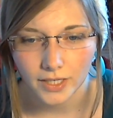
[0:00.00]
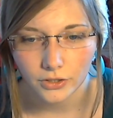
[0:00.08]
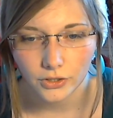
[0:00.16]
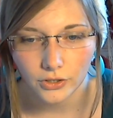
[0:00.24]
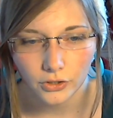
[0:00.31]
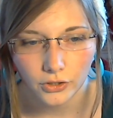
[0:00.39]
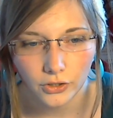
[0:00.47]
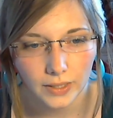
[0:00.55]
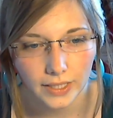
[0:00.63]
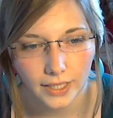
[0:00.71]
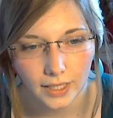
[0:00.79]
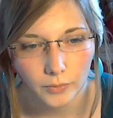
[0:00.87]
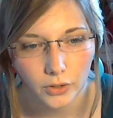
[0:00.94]
Do you know a
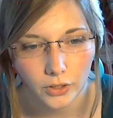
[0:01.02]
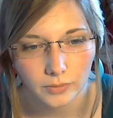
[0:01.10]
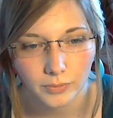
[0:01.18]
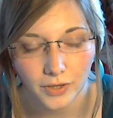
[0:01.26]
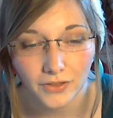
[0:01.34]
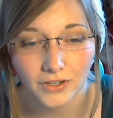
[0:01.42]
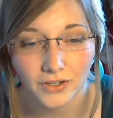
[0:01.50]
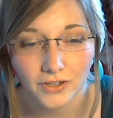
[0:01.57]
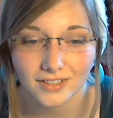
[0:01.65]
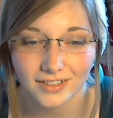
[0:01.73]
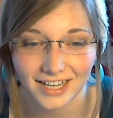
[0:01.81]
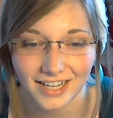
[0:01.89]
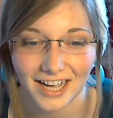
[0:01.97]
game called Brothers?
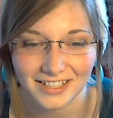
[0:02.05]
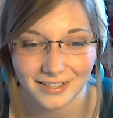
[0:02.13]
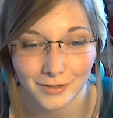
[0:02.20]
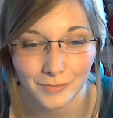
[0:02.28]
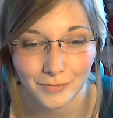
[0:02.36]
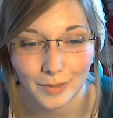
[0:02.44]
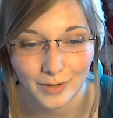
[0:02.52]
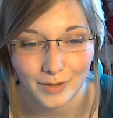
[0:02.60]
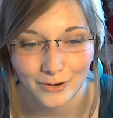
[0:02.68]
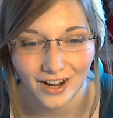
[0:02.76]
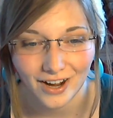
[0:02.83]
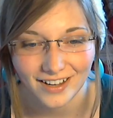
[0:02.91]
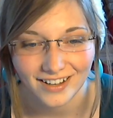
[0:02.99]
Yes, a baby
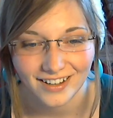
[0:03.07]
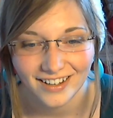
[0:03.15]
cry.